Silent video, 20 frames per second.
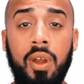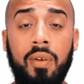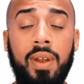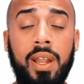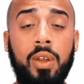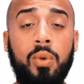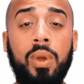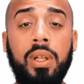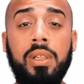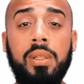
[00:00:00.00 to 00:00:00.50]

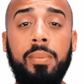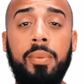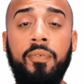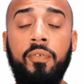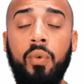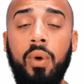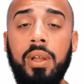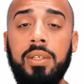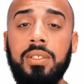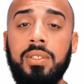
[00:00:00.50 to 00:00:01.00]
Right, quickly
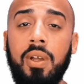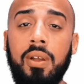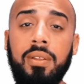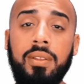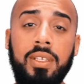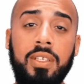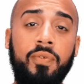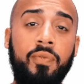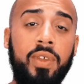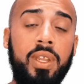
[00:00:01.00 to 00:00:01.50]
before I
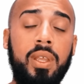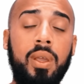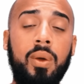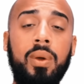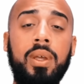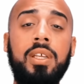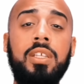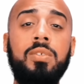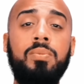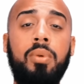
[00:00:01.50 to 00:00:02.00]
start, this video
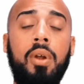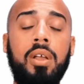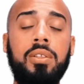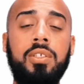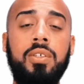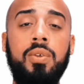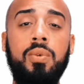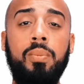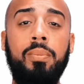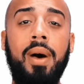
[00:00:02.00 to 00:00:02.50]
is brought
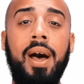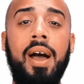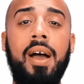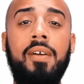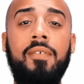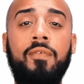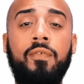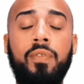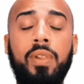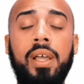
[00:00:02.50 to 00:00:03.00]
to you
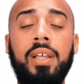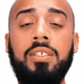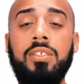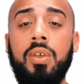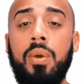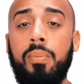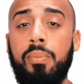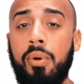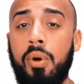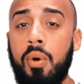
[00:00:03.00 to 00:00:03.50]
by Fledge
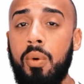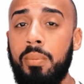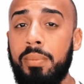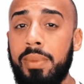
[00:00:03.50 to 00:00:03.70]
Pro